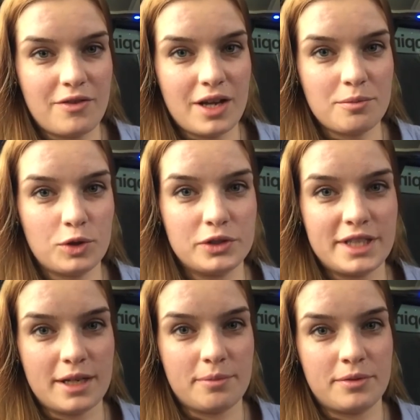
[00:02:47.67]
One more
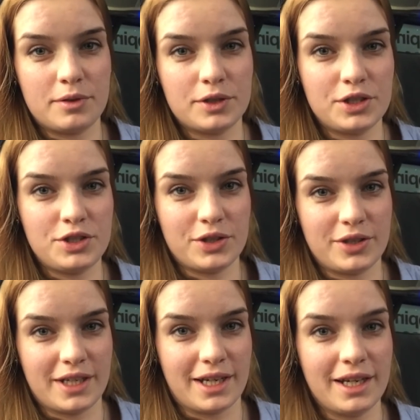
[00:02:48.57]
tip for the
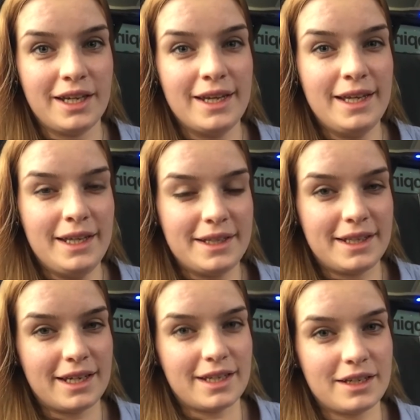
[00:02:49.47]
journey,
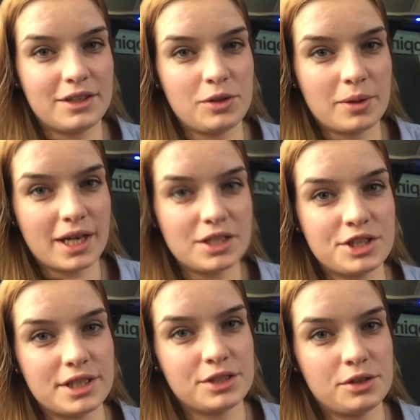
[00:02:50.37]
that you can
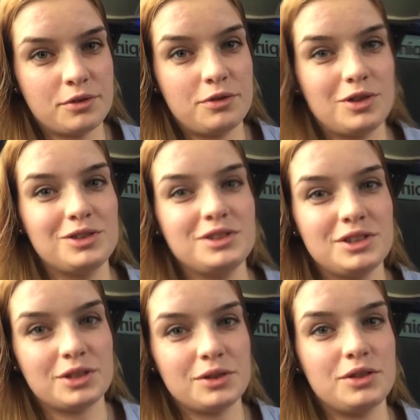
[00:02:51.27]
charge your phone,
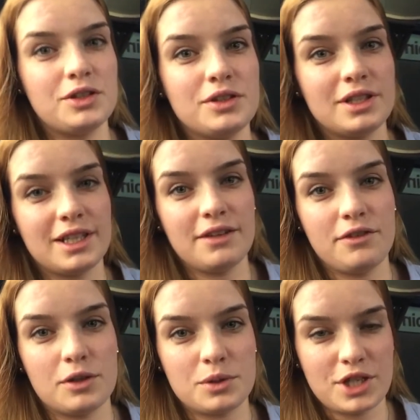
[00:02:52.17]
so don't leave
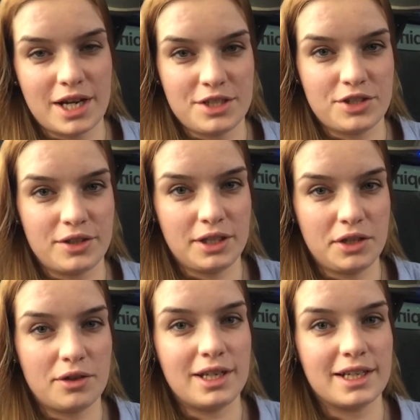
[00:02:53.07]
your charger in
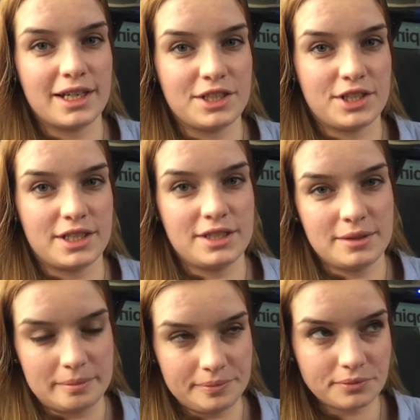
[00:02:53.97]
your luggages.